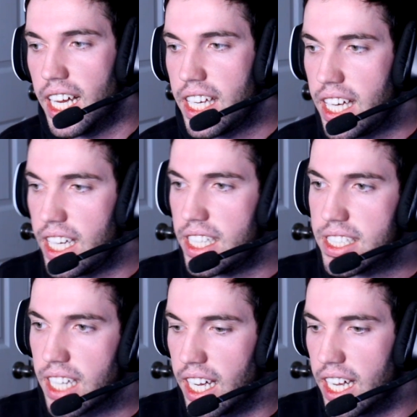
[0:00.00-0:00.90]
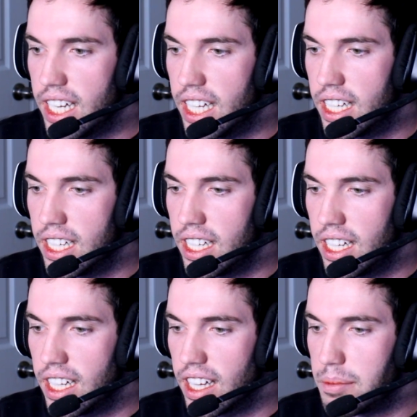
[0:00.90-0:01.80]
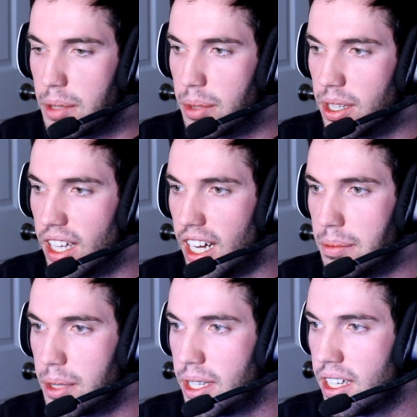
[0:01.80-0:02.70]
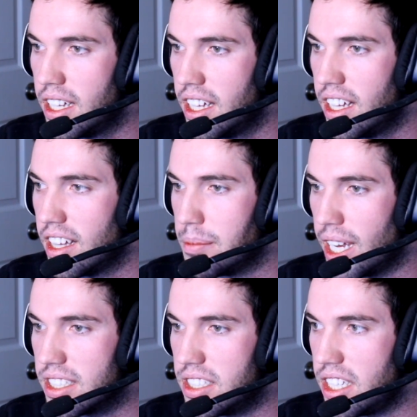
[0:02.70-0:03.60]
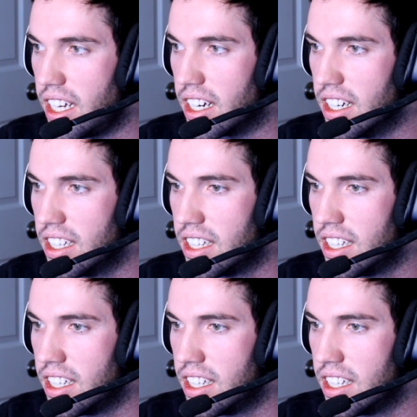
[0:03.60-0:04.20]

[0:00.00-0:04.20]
He said, let me pull up the message here.